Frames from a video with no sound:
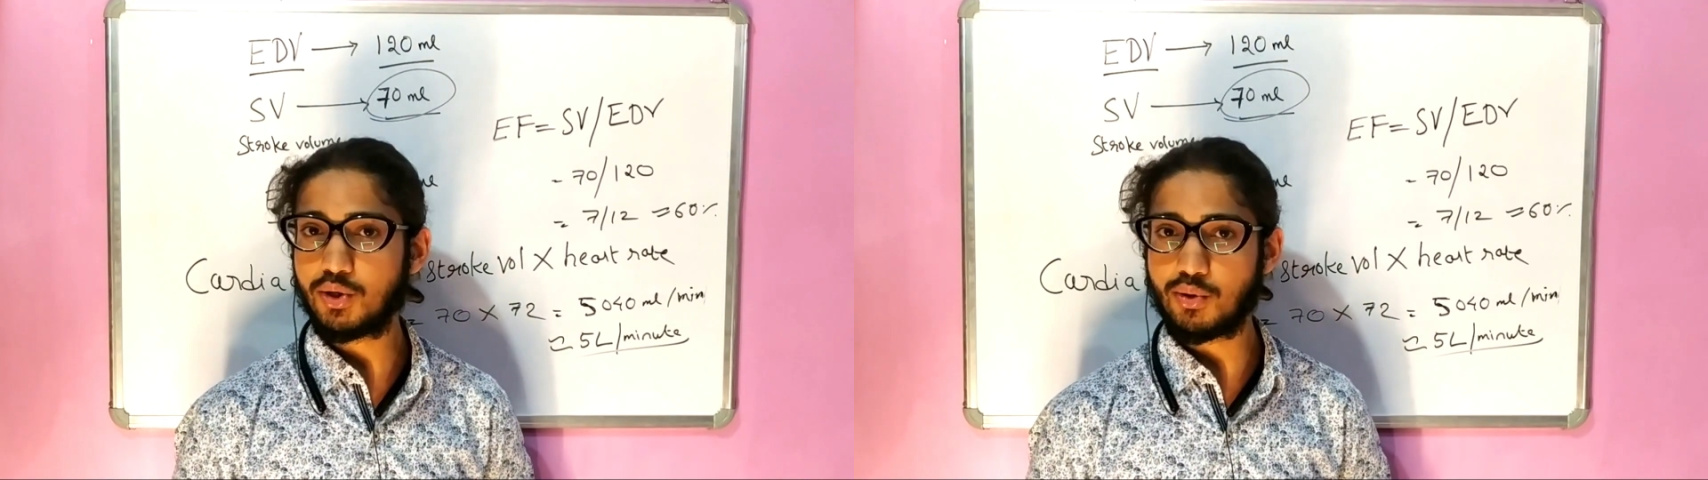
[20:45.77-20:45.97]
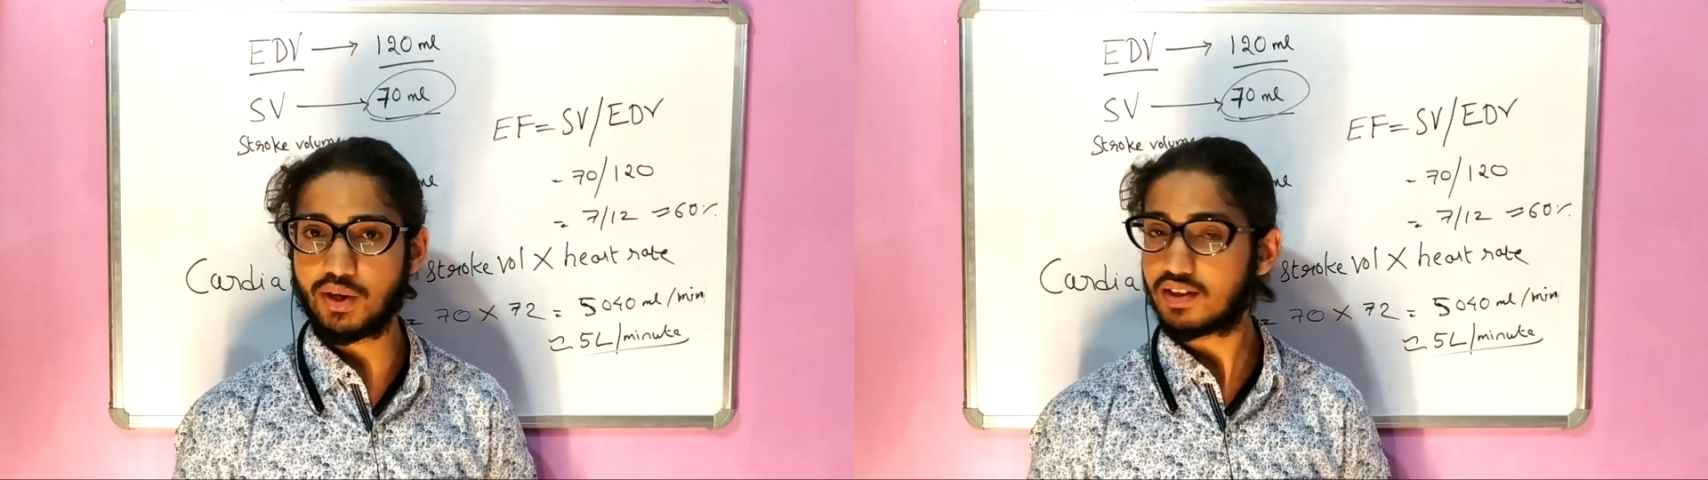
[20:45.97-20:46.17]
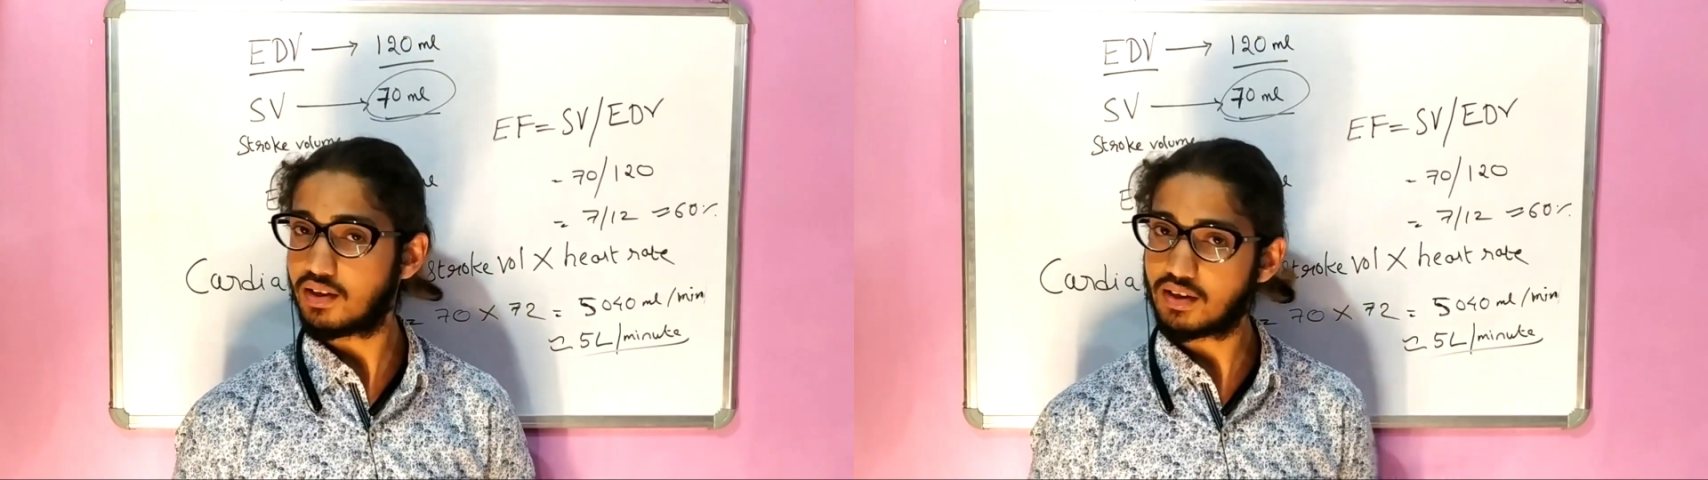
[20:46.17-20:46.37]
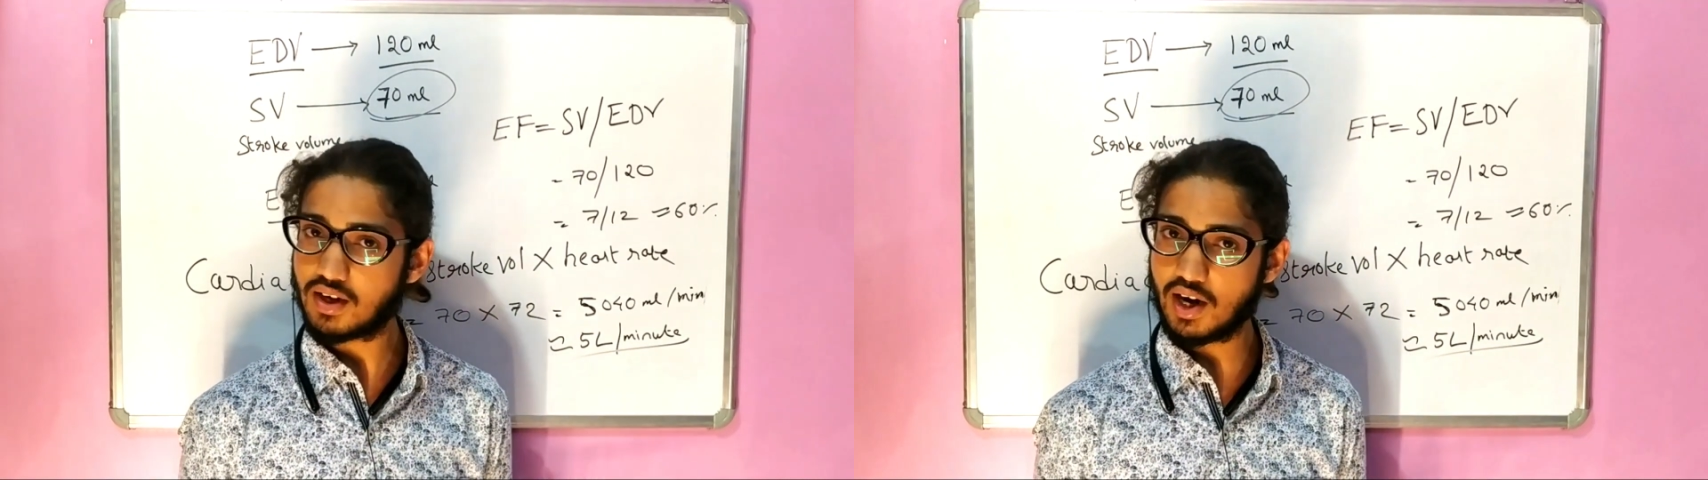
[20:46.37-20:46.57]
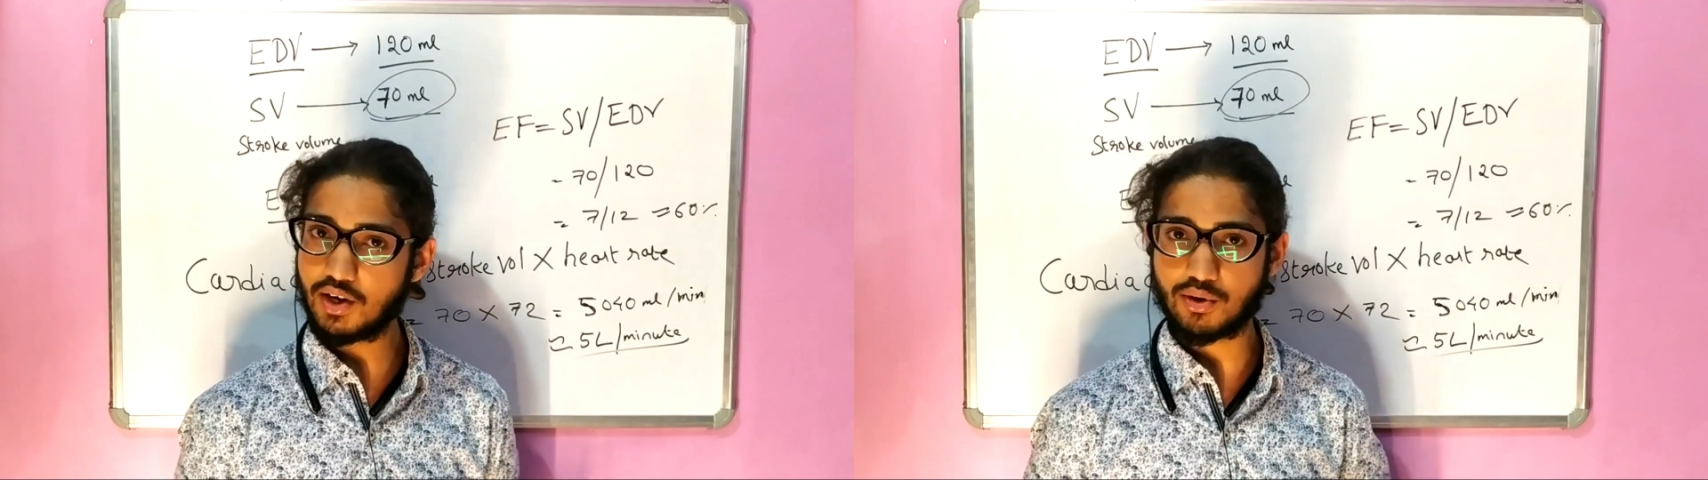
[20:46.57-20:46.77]
you read a
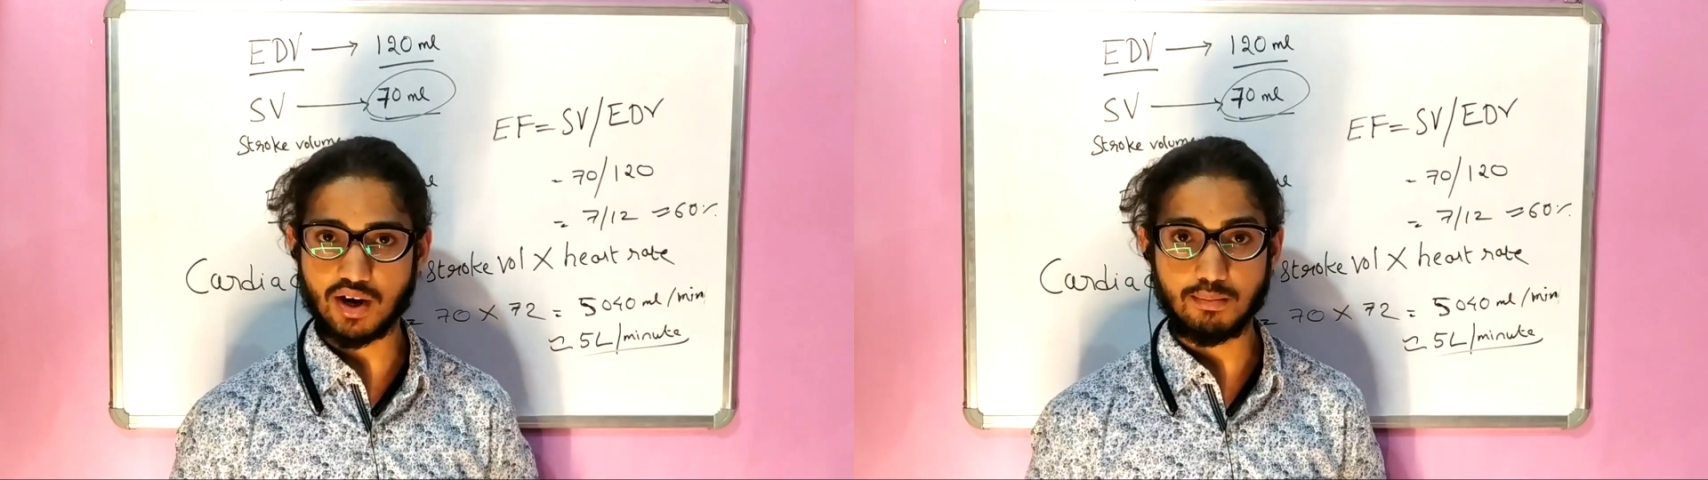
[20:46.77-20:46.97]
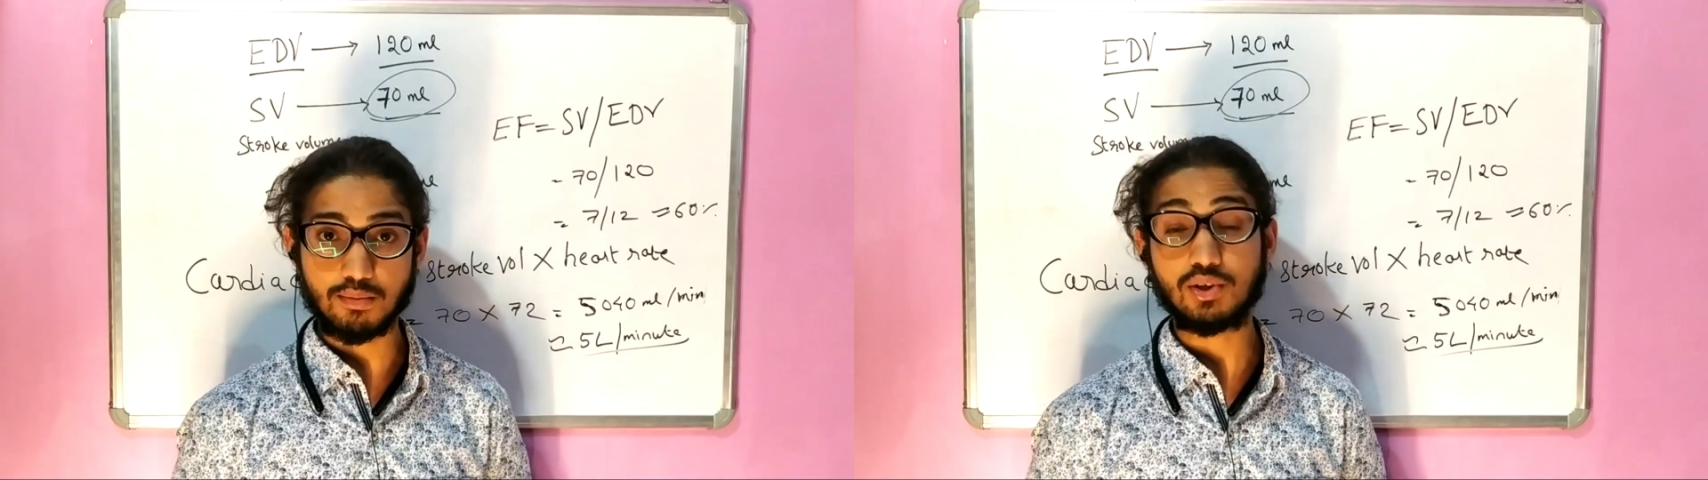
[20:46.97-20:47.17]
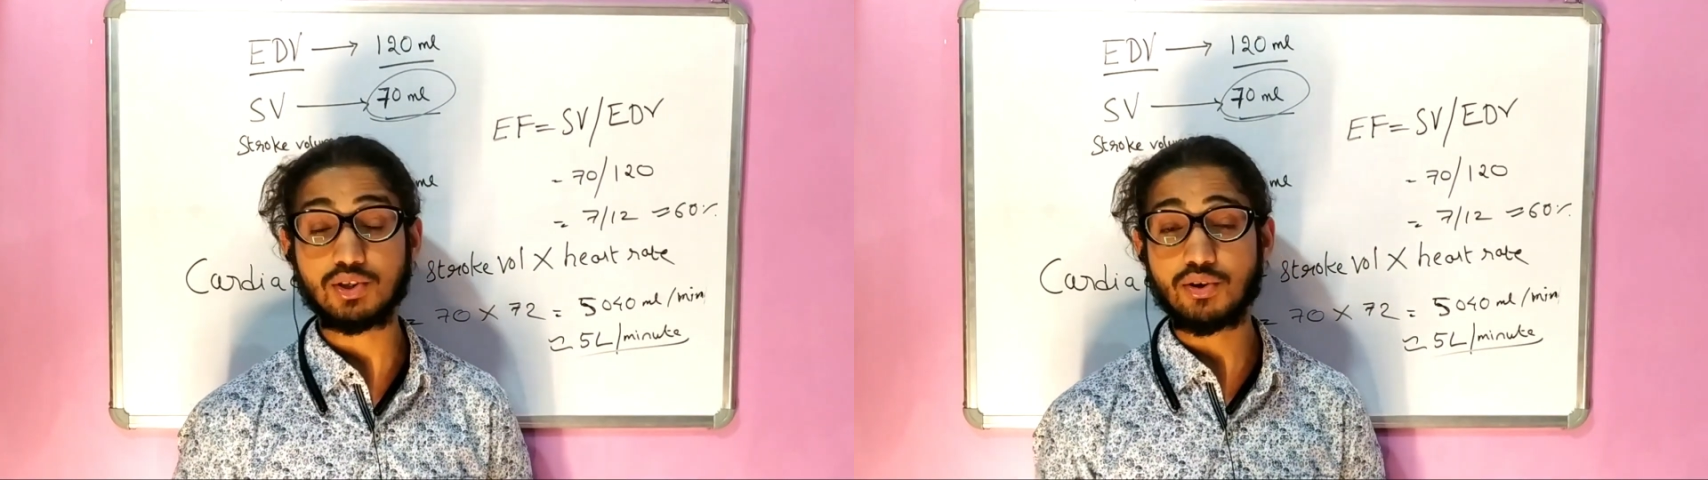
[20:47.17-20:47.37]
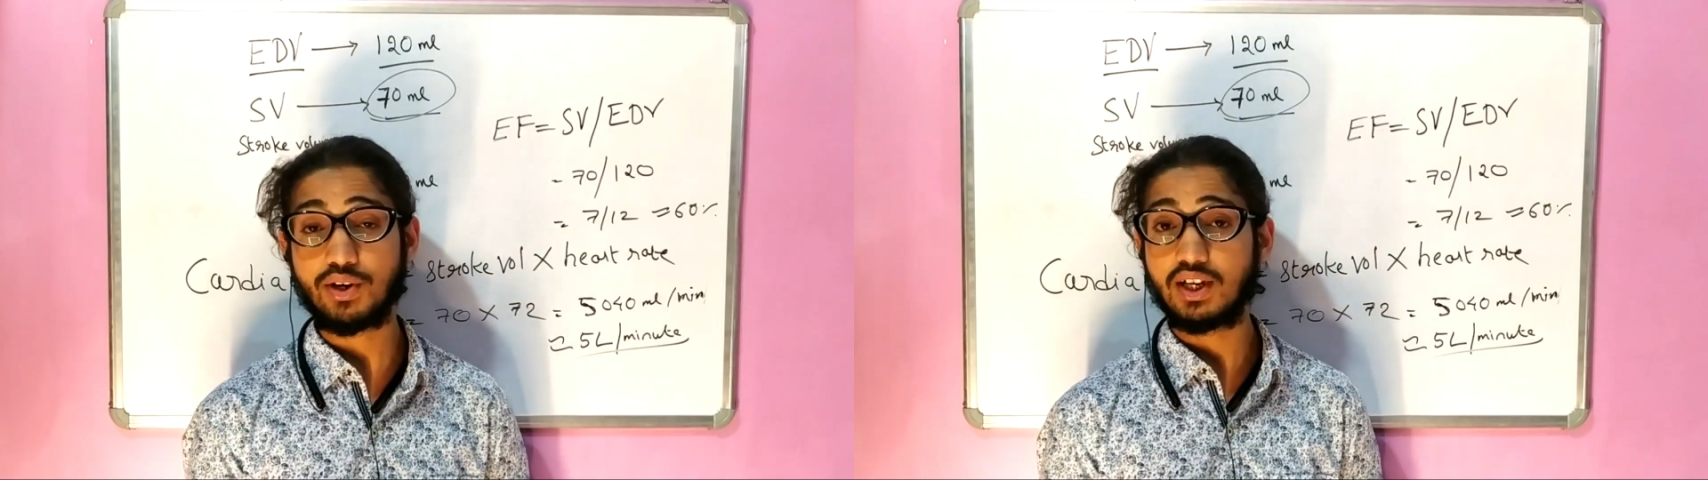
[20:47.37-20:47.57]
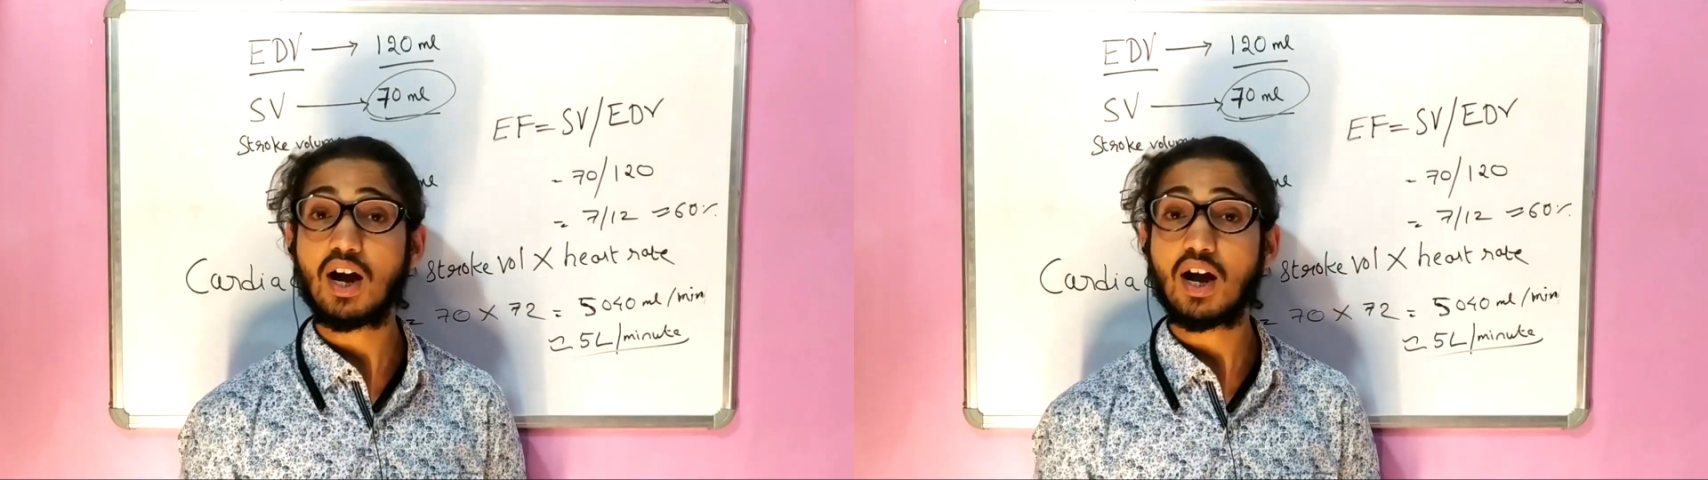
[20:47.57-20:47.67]
cardiogram, or sorry,